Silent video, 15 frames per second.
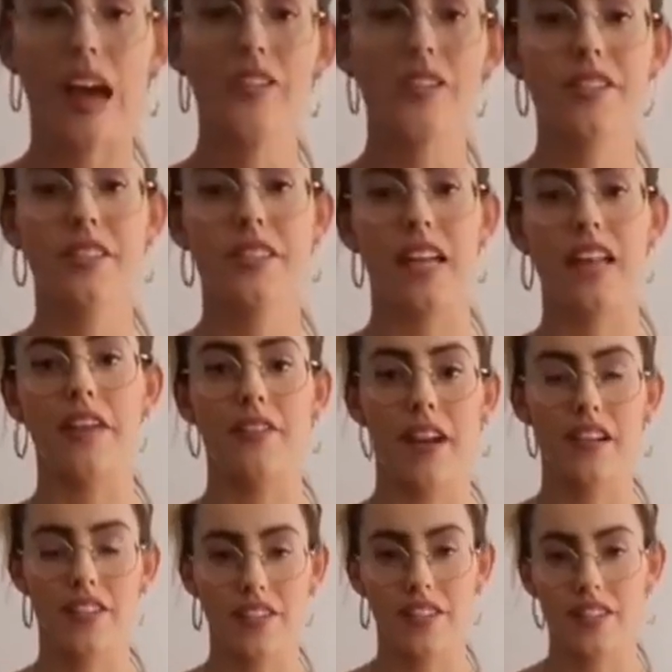I used to study
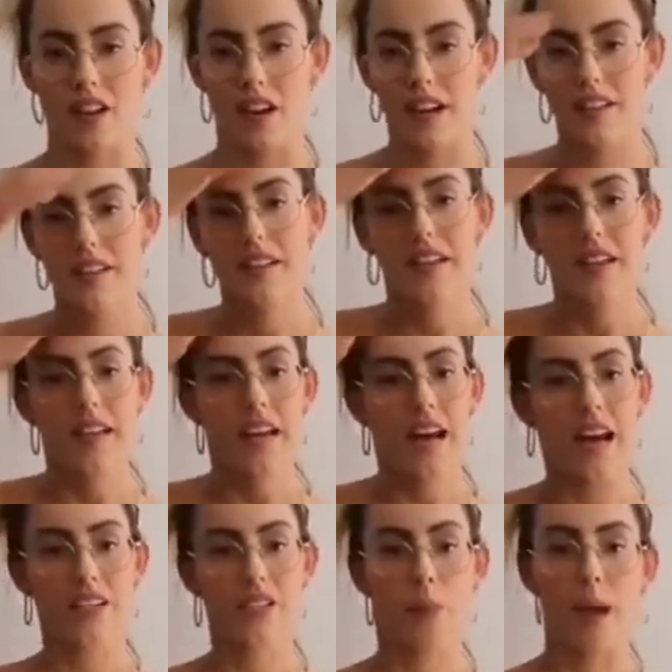fashion design.
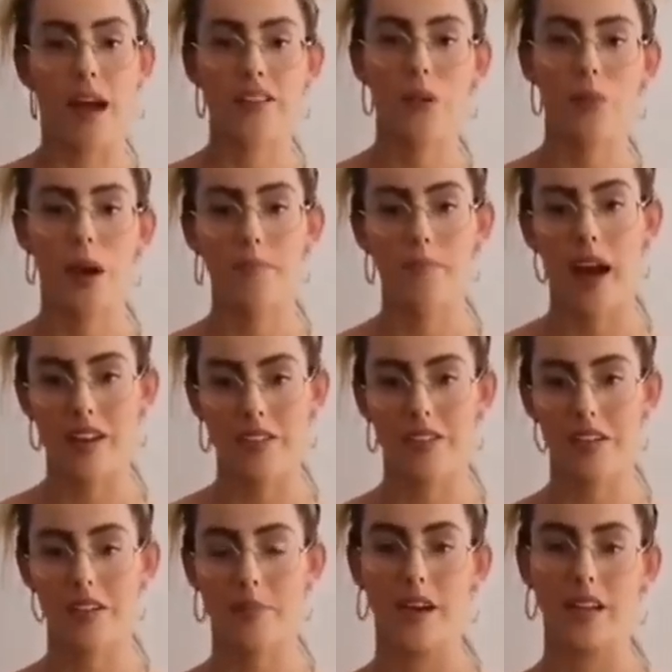Uh, so I'm actually quite
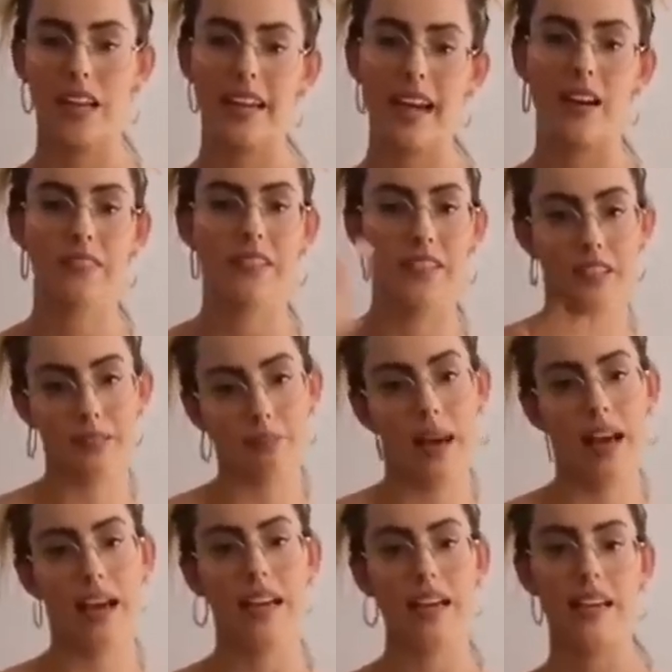passionate about like how things are
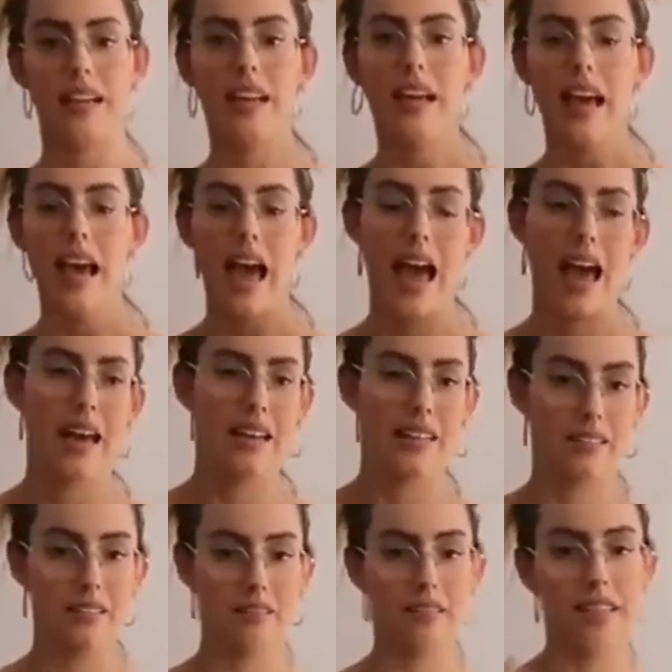made
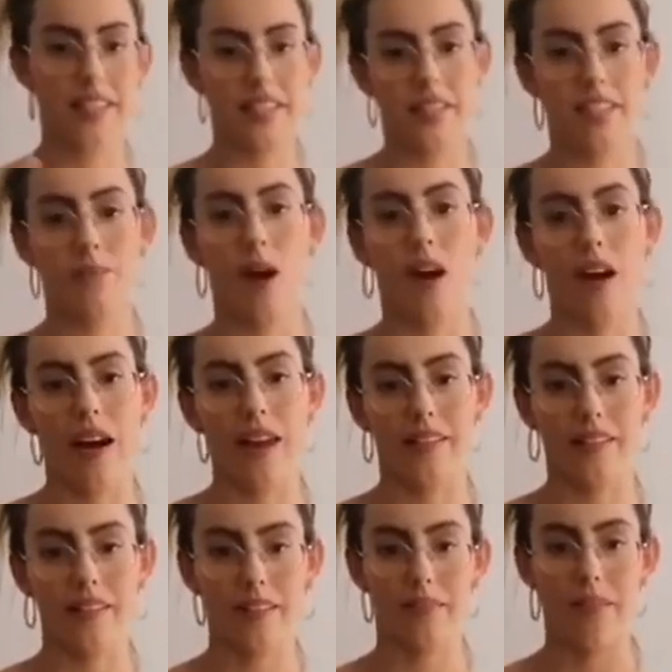and the reasonings
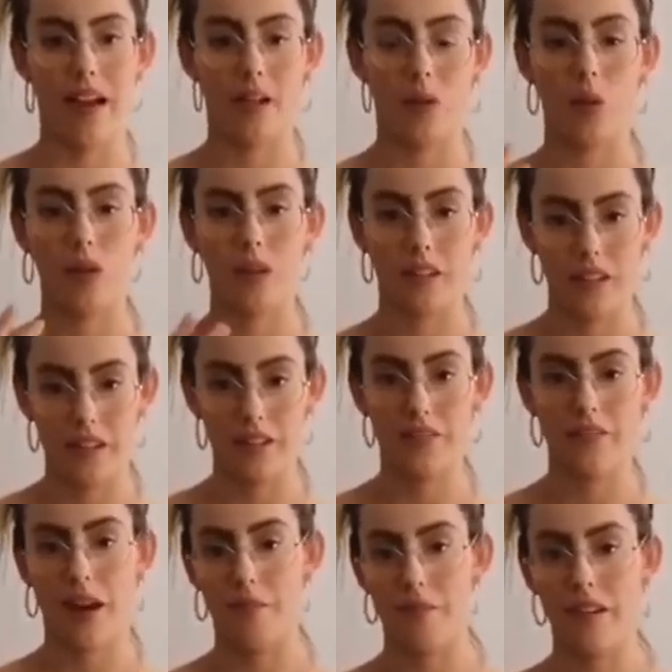behind them and quality
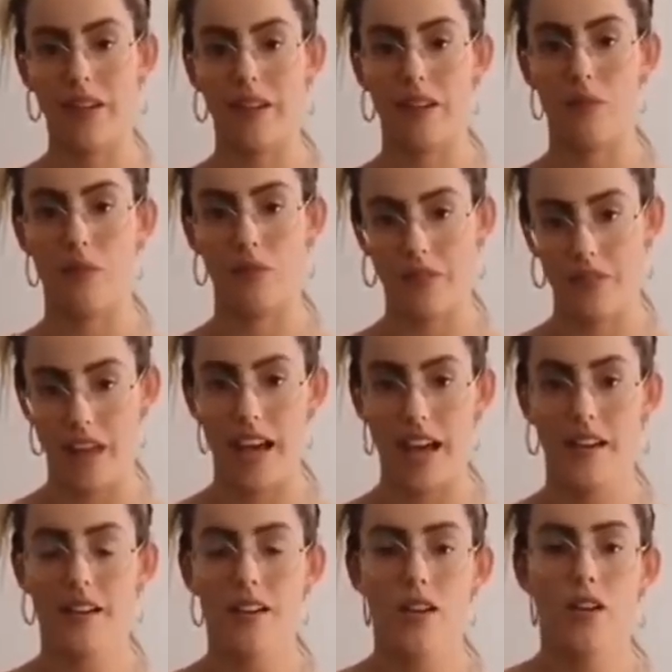of fabric and all of
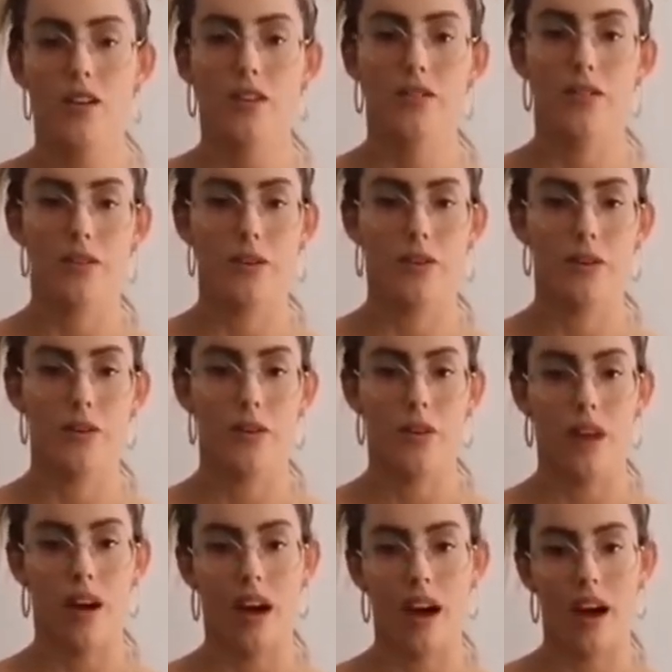that.
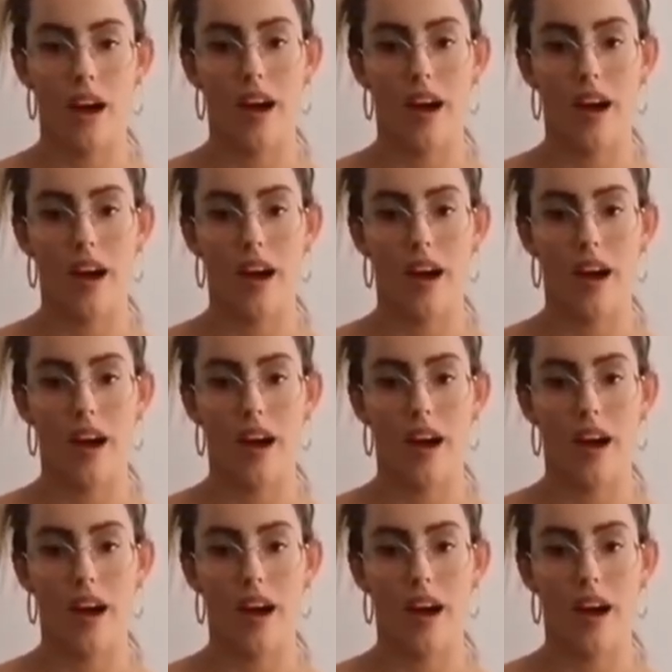So